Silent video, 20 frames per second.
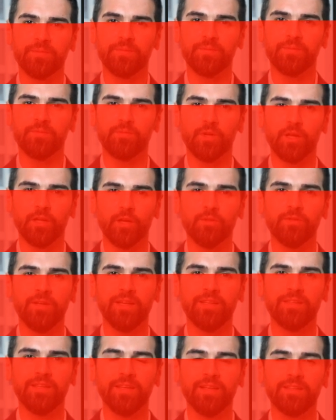Follow
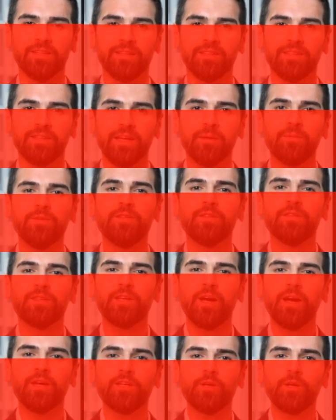these easy steps to
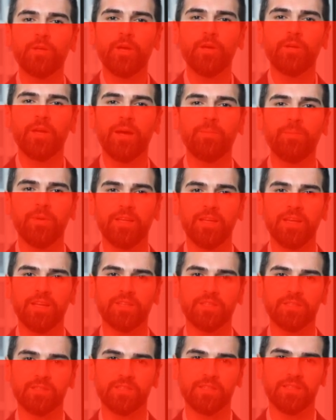start your loan
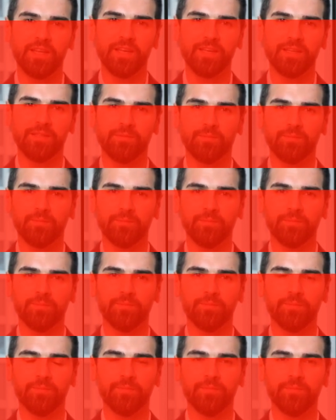application today.
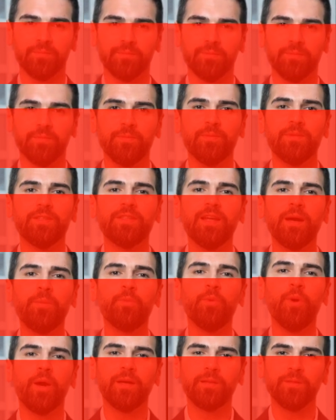Step
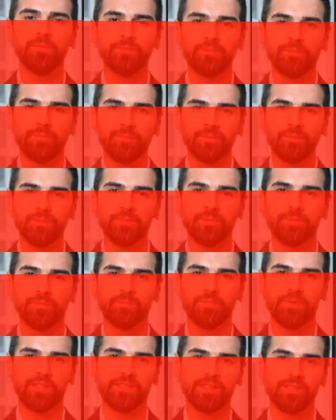1.
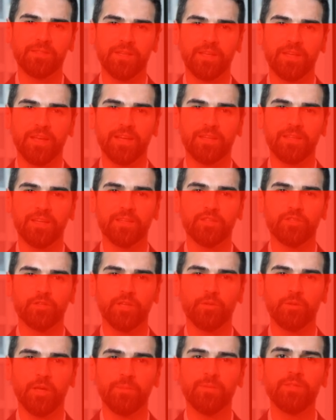Visit the
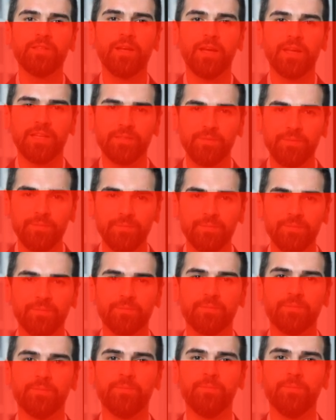LendingTree website.
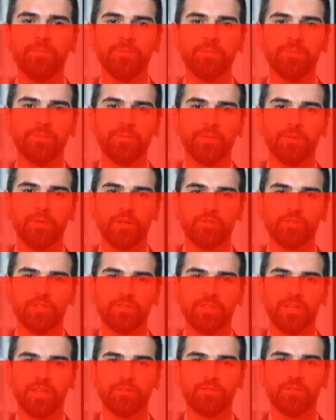Go to
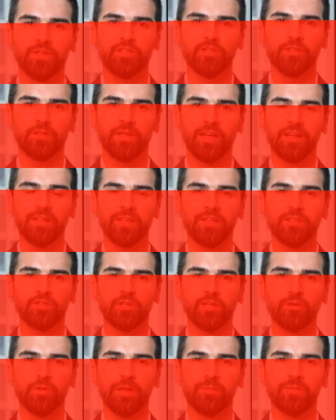the official
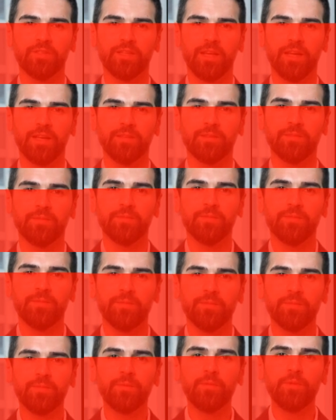LendingTree website.
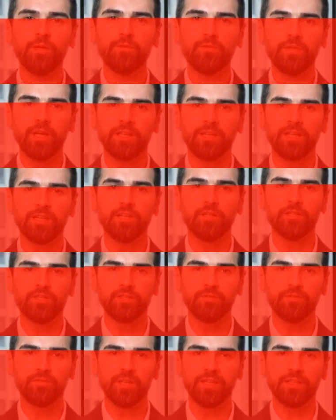You'll find a
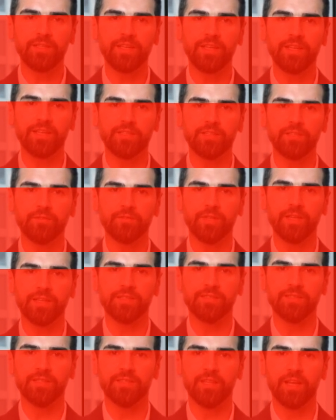user-friendly
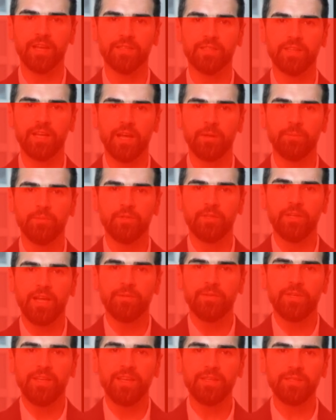interface designed to help you
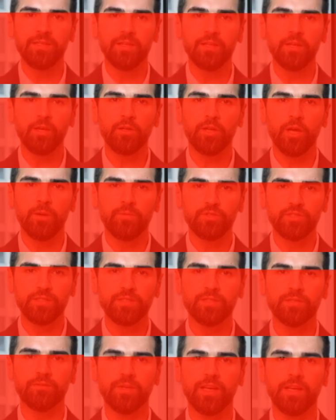navigate the loan
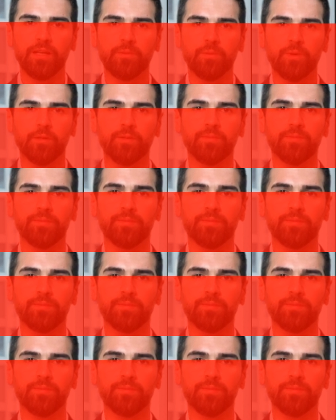options available.